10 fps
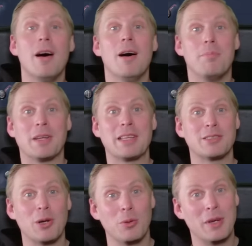But
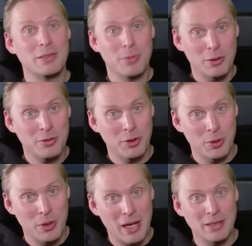as always, most of
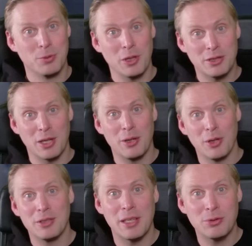you guys watching are
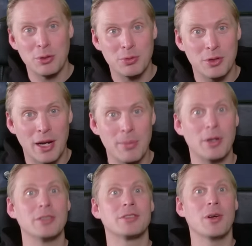not yet
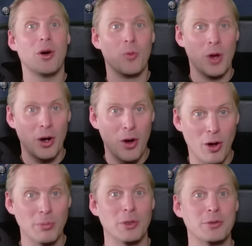subscribers. We are
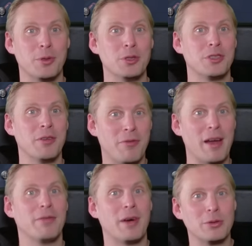almost pushing
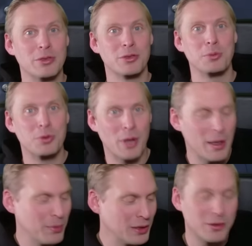5,000
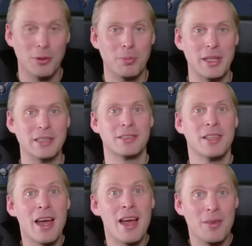subscribers, so please
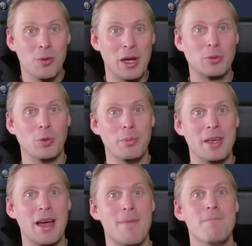it would
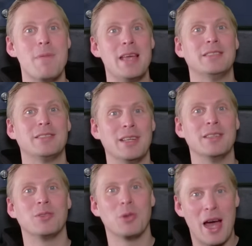be
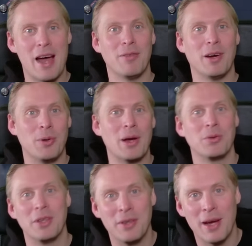amazing to have a
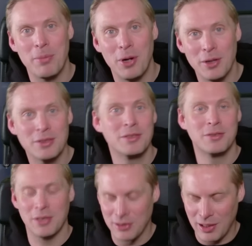round number,
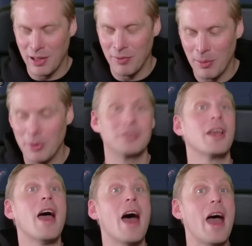since I love numbers.
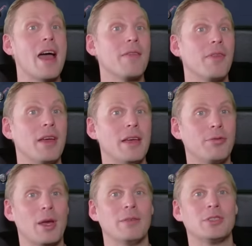And if
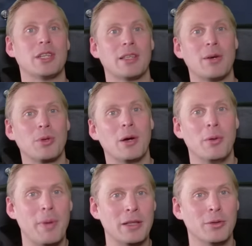you haven't checked out our
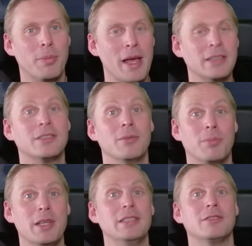Patreon page,
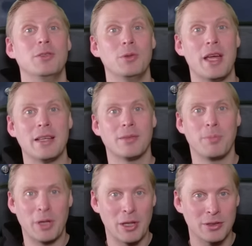please do that,
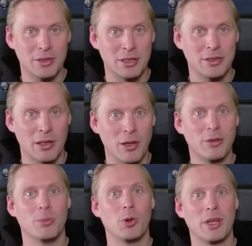because there's a lot
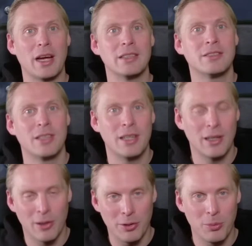of more guides there, a
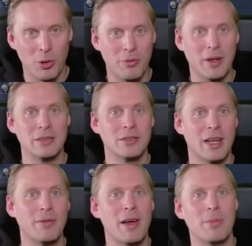lot of more fun
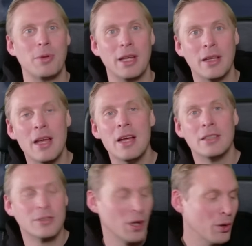stuff happening.
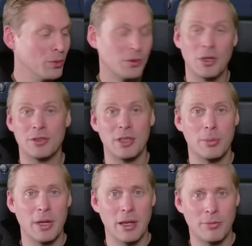So consider
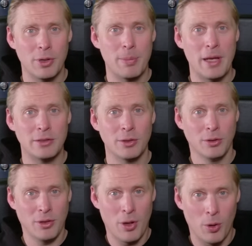being a free
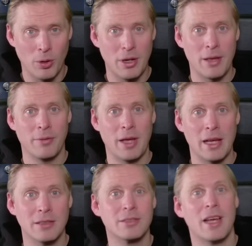Patreon or anything
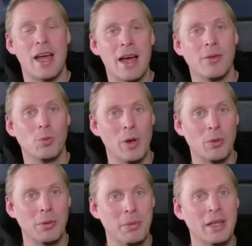else, and we
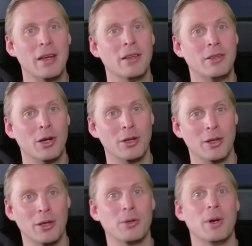would be
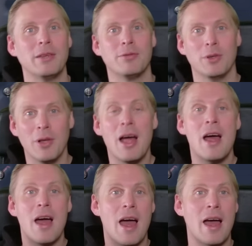eternally grateful.
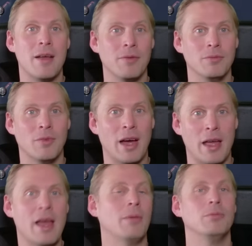And
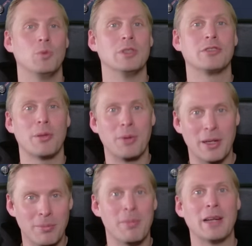yeah, we'll stop
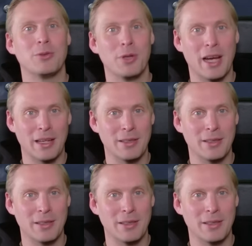there, back to the guide.